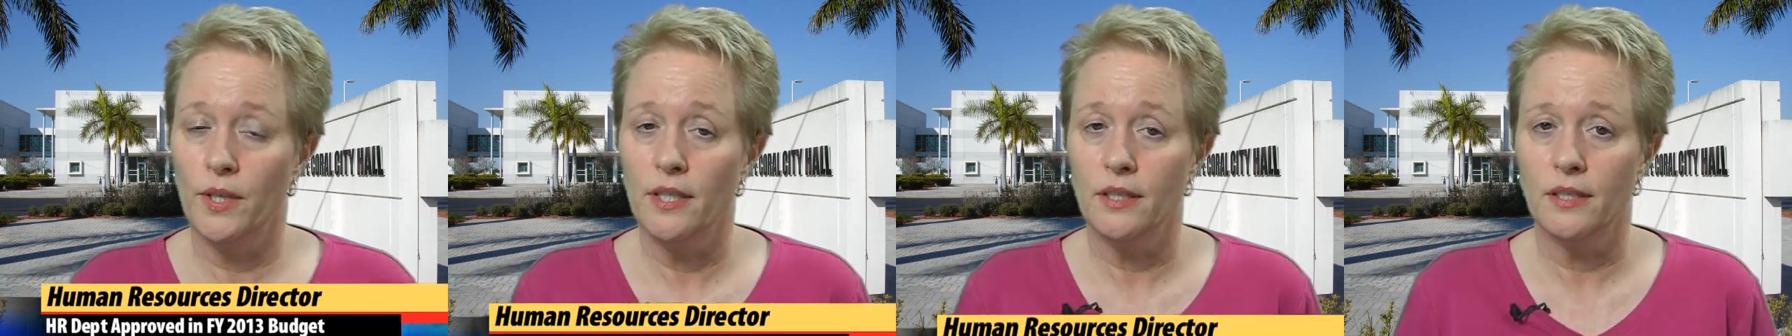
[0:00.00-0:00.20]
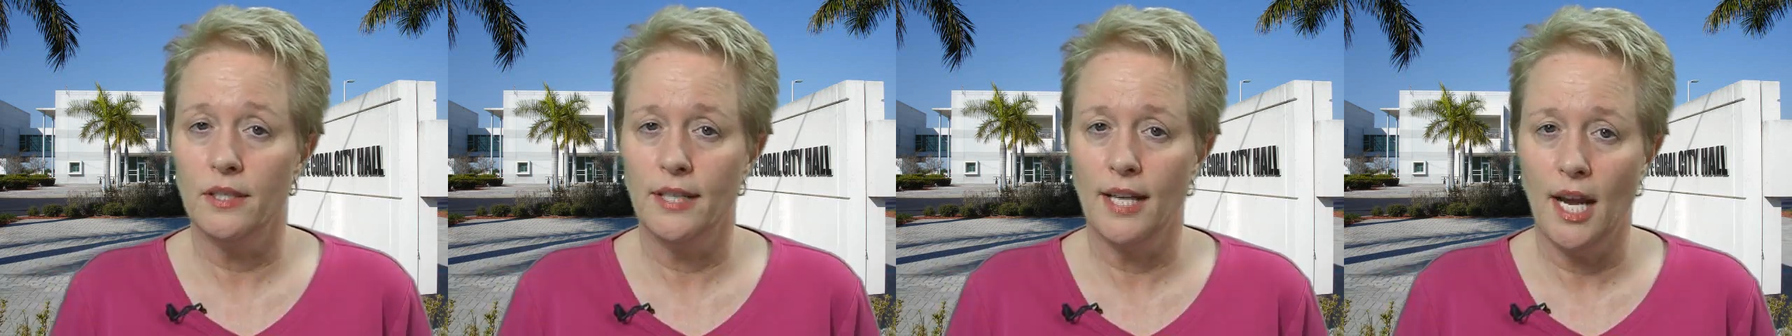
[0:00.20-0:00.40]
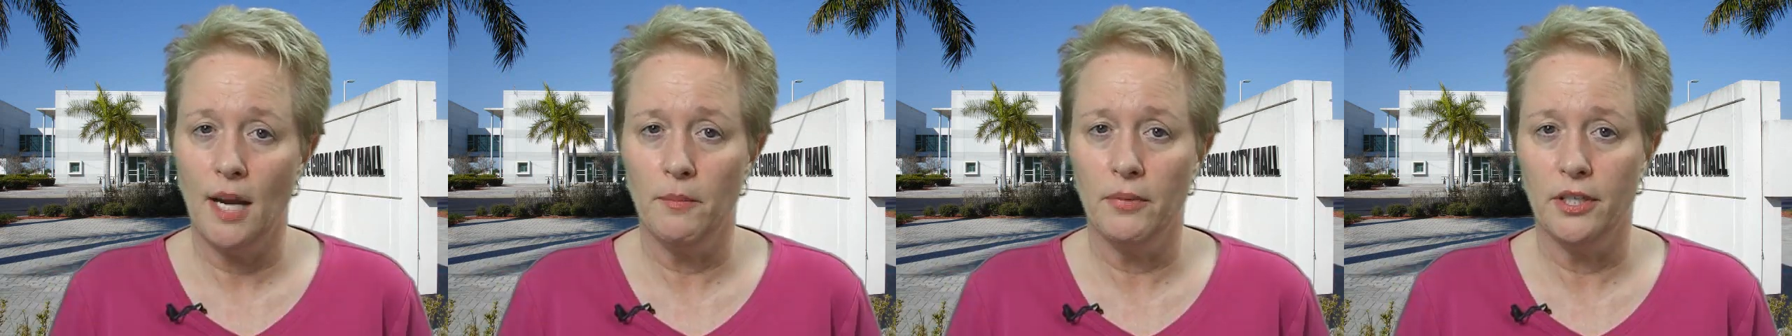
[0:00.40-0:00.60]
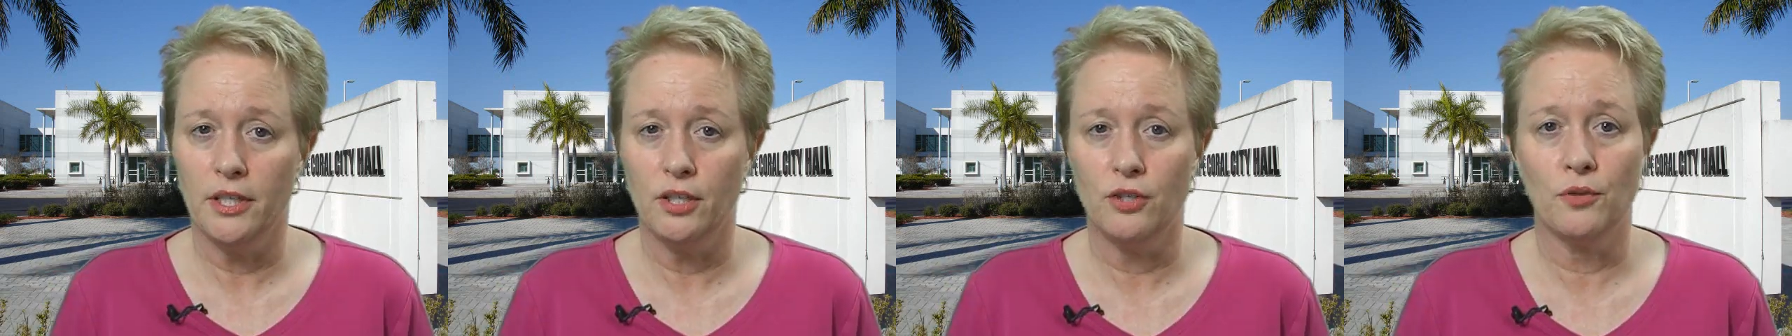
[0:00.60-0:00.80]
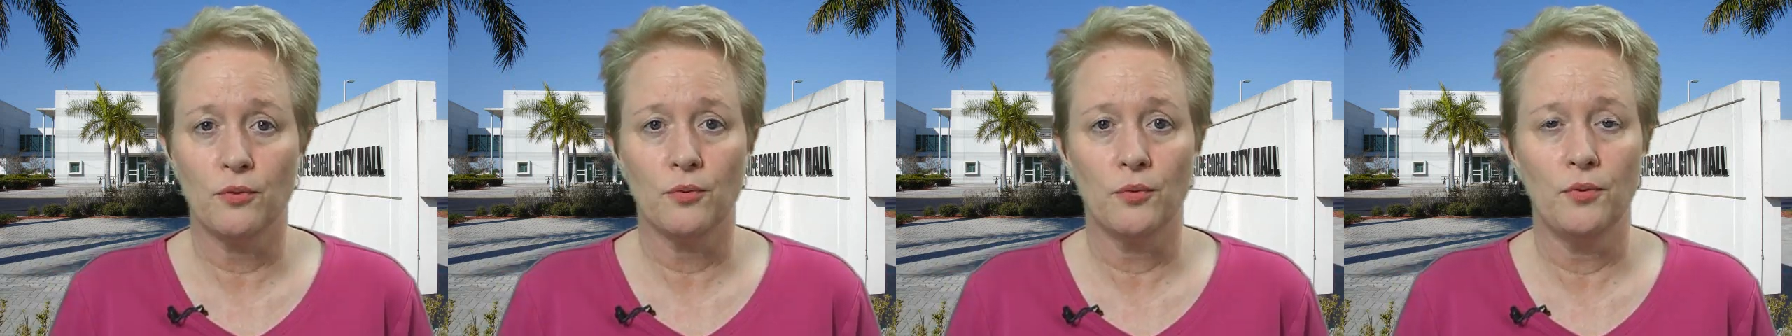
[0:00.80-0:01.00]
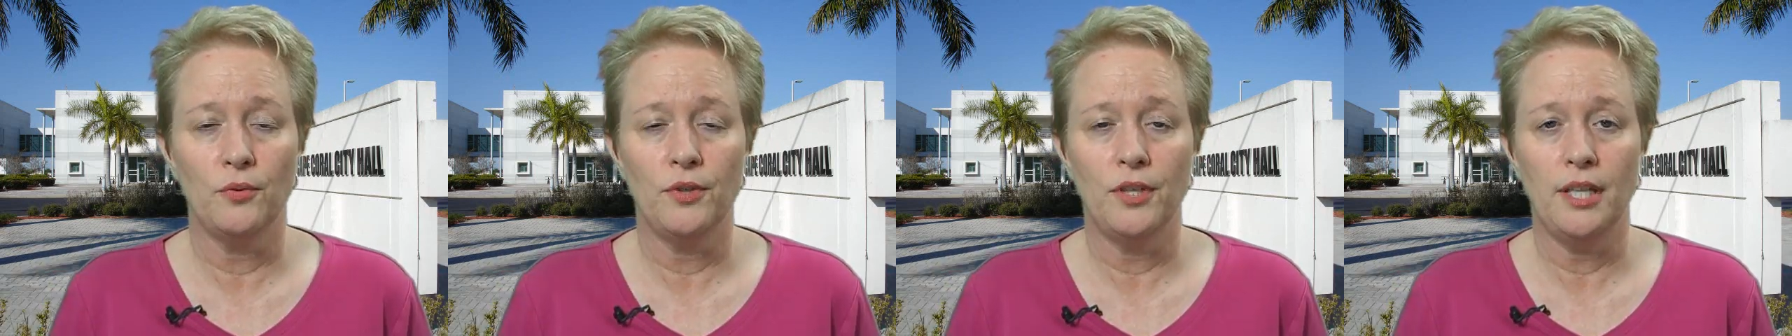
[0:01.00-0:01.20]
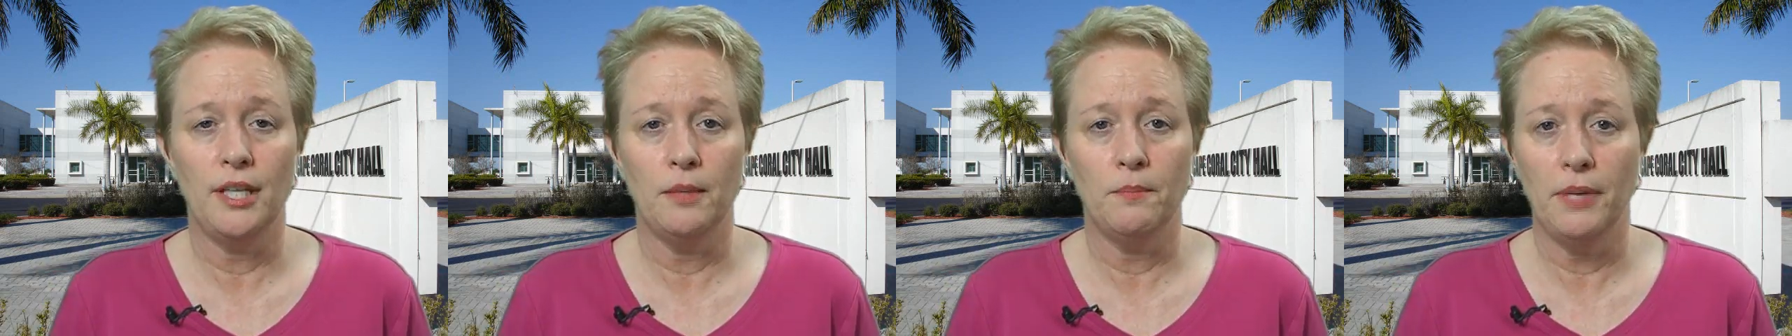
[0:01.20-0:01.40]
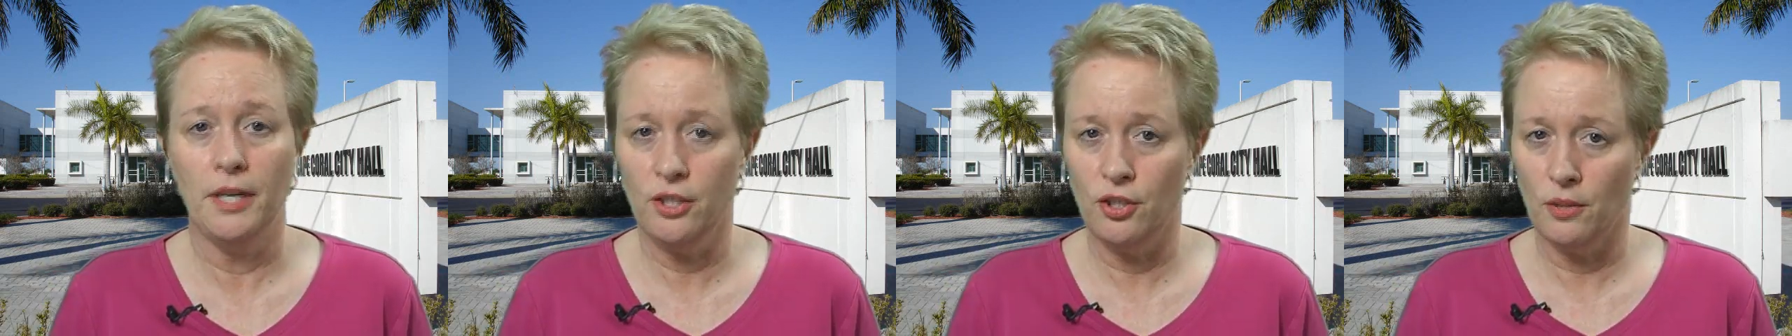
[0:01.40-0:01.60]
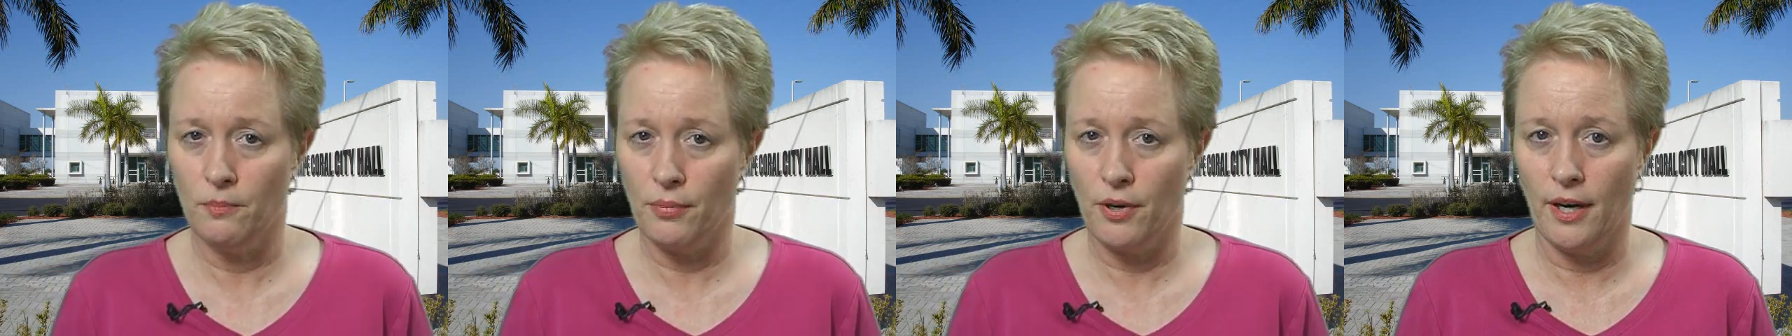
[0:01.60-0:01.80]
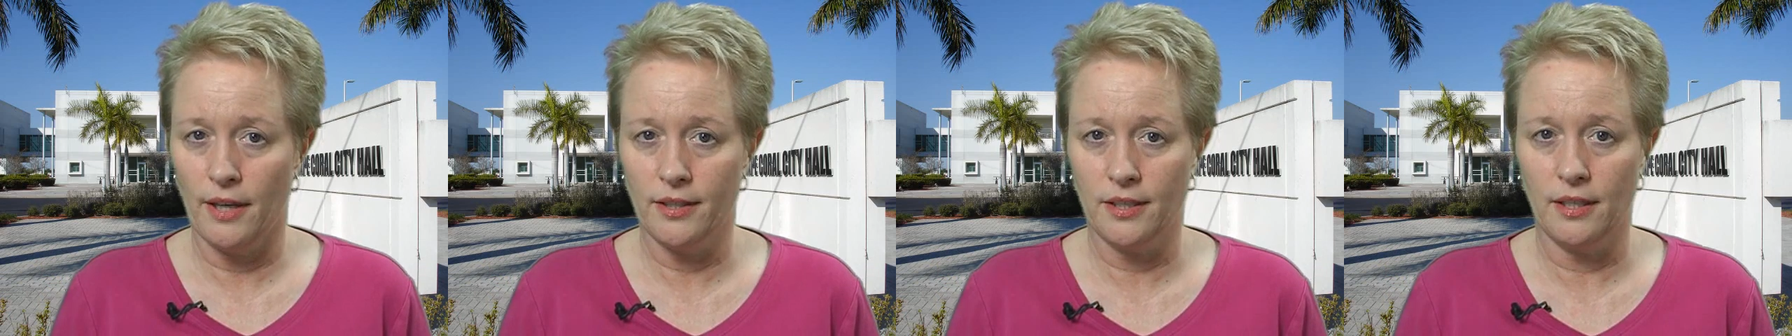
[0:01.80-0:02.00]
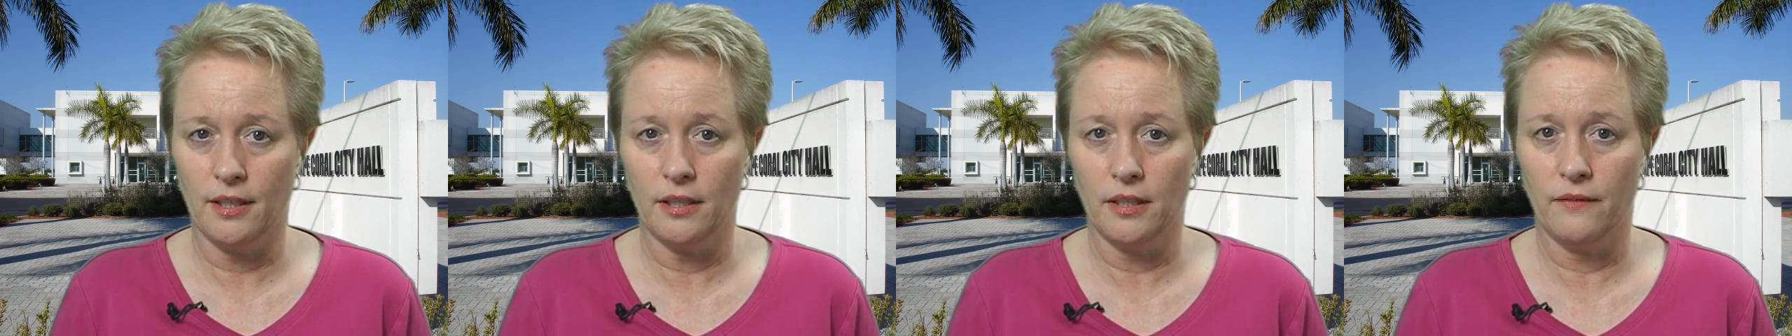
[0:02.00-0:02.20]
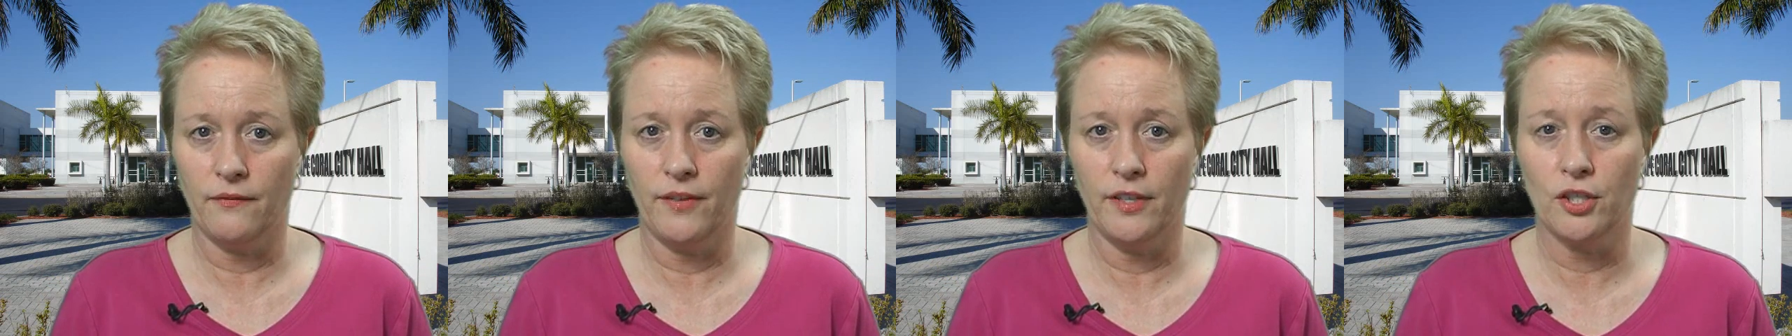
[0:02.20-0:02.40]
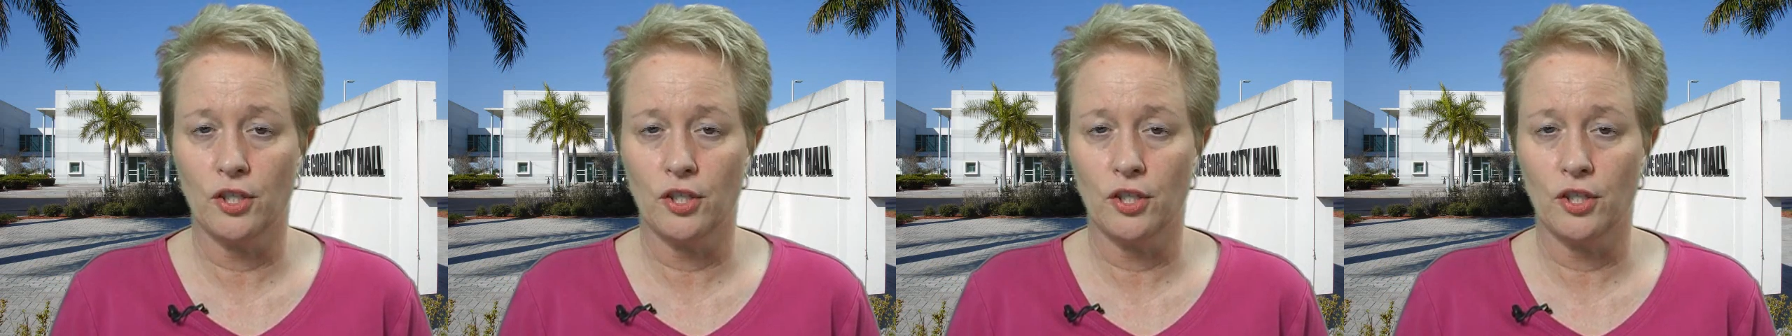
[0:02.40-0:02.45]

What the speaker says: reestablished through the budget process,